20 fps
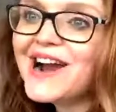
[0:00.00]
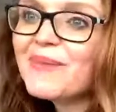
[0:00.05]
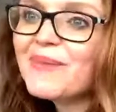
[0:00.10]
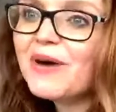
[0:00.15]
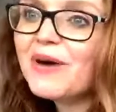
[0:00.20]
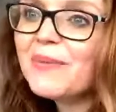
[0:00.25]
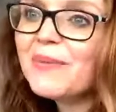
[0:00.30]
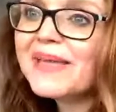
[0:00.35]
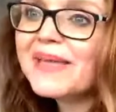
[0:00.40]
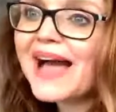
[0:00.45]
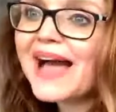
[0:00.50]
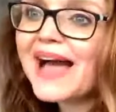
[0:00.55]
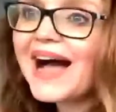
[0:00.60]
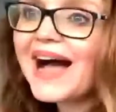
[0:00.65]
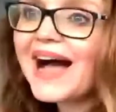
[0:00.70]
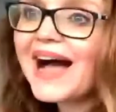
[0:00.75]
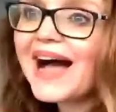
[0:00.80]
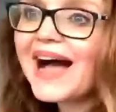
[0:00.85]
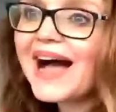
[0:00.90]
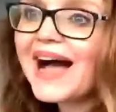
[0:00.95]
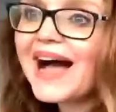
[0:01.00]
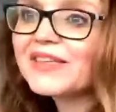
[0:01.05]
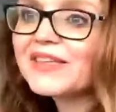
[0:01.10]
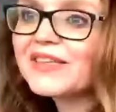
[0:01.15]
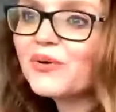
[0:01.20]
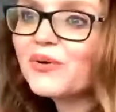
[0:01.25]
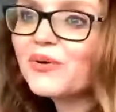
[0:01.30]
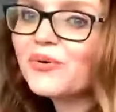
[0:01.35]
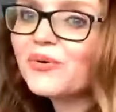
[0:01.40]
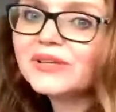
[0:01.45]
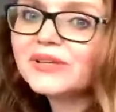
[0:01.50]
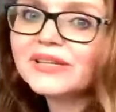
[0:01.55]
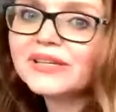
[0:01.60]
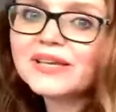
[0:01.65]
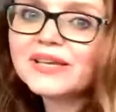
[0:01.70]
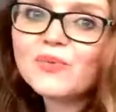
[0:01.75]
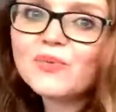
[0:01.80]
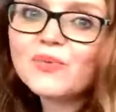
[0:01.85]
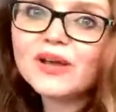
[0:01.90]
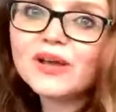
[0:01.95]
Mummy, I'm the
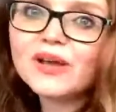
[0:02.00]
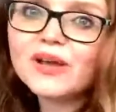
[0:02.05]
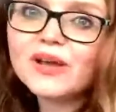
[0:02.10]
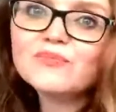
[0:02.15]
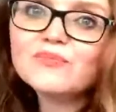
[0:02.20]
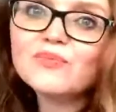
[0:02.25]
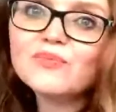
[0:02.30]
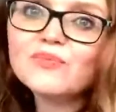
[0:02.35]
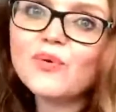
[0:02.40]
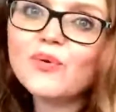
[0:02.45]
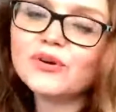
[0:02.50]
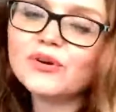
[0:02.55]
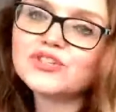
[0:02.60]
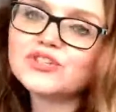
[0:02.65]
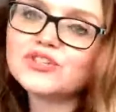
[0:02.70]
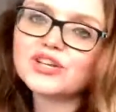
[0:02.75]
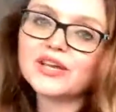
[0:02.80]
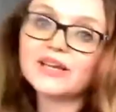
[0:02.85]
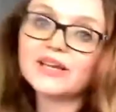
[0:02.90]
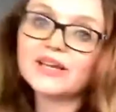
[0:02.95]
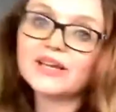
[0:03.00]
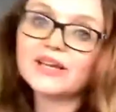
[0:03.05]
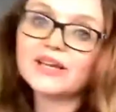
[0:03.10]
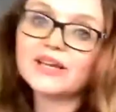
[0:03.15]
only one watching.